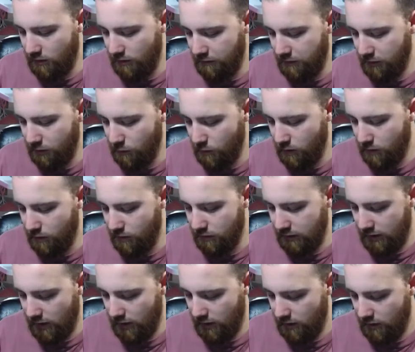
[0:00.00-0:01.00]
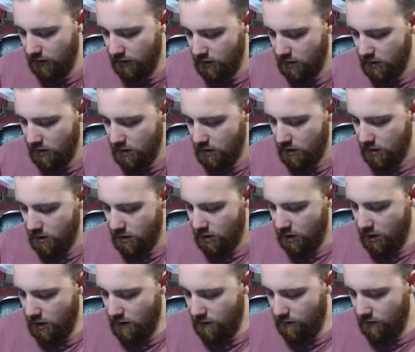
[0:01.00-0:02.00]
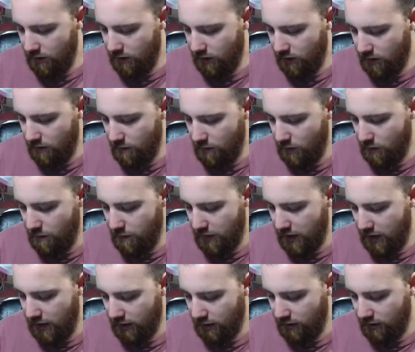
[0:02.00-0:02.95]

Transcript: If it's one of those that aren't really going to melt back,